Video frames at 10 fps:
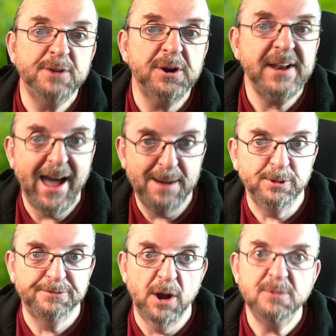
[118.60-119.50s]
you've got an
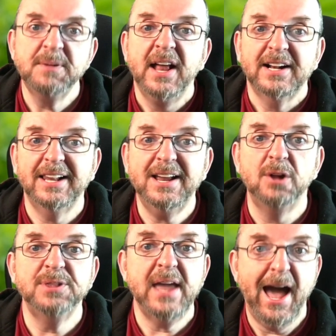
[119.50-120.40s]
Apple phone, click
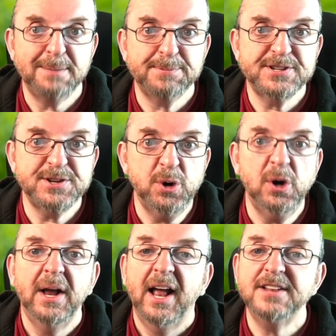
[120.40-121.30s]
on the App
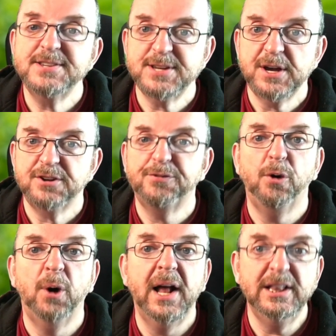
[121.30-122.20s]
Store and search for